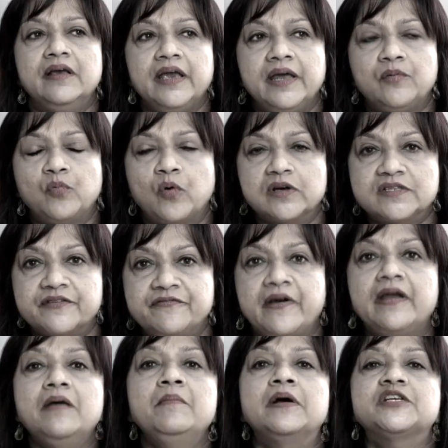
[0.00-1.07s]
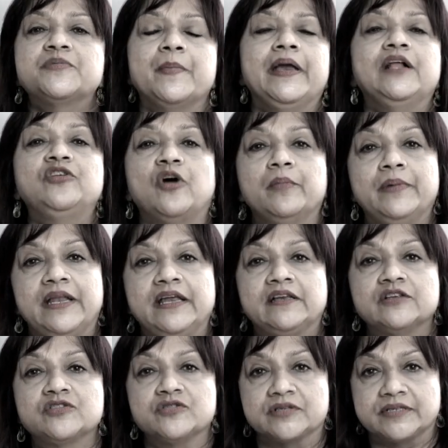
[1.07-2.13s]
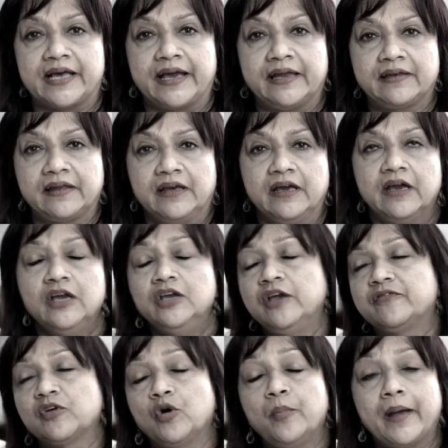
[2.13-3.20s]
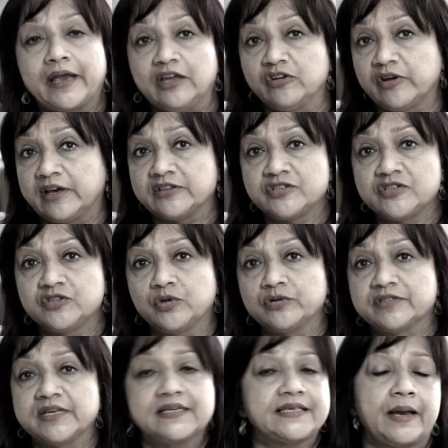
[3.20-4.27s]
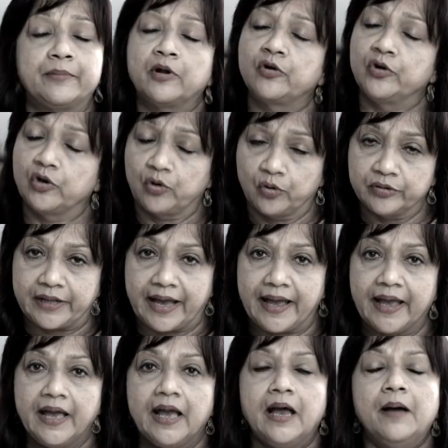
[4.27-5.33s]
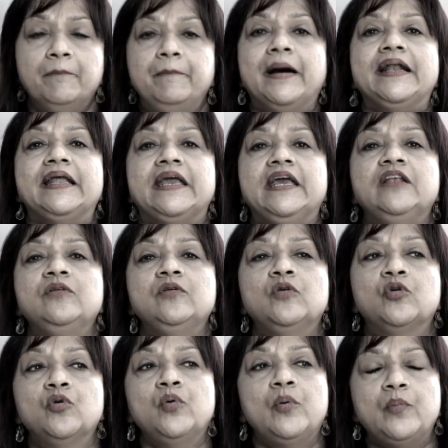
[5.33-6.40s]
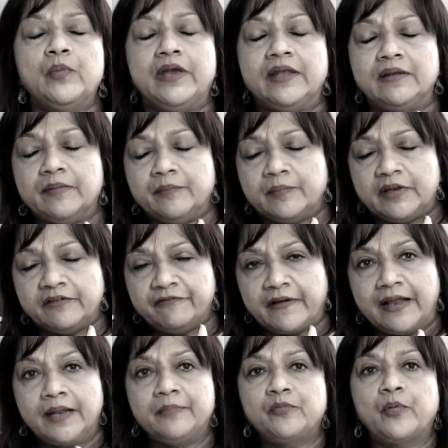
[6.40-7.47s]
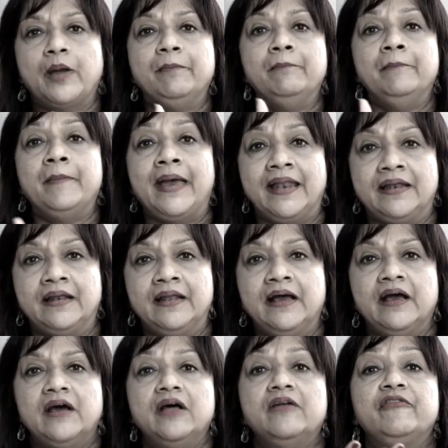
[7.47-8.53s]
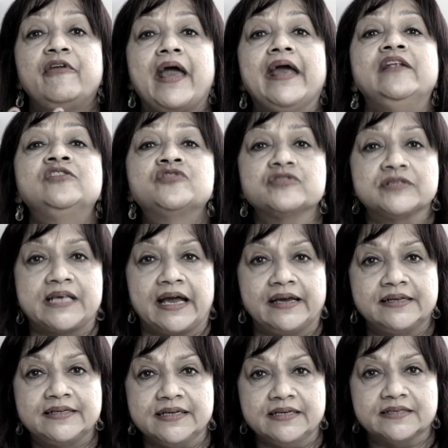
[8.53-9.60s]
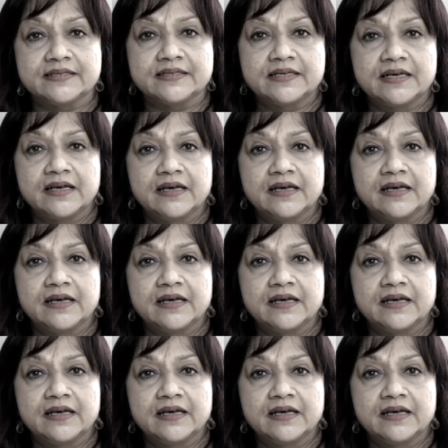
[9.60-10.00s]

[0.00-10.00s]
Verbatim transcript: It was a very much male dominated society. You have to go back into history, those things. I'm not going to go there. But it grew, it developed when men ran societies.